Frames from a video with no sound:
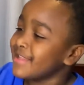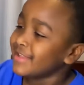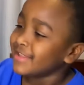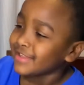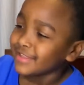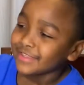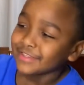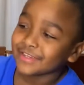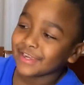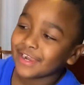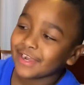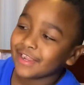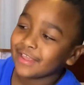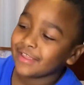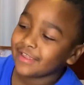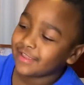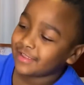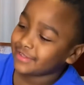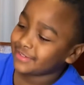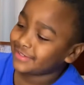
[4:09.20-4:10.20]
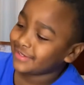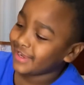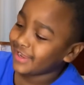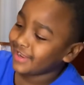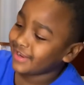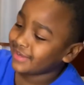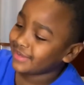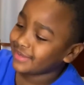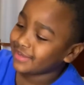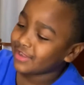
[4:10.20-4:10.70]
Try to try,
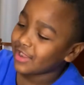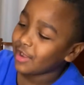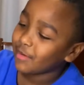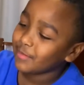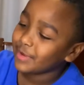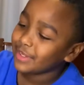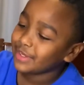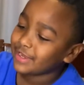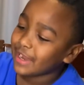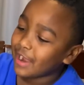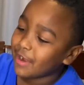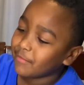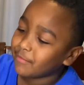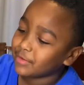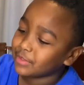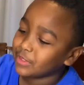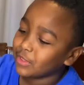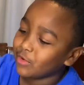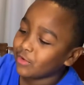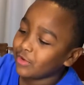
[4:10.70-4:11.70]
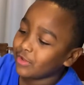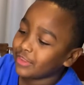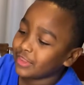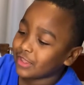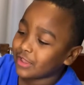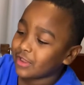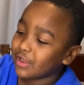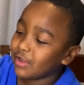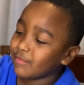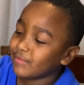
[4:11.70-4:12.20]
comment down below in the
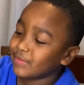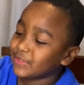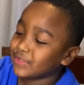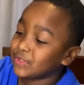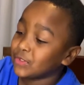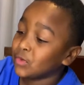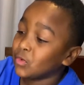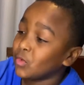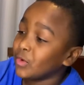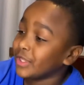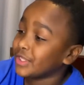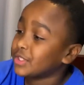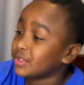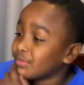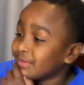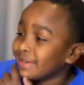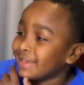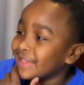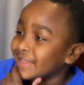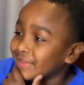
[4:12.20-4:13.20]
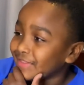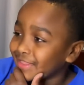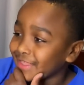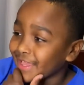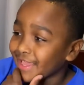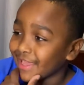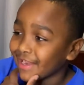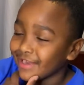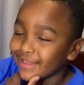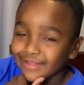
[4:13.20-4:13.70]
comments which one do you think
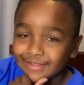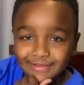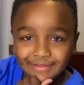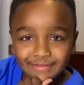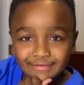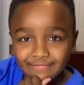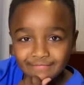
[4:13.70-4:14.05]
it is.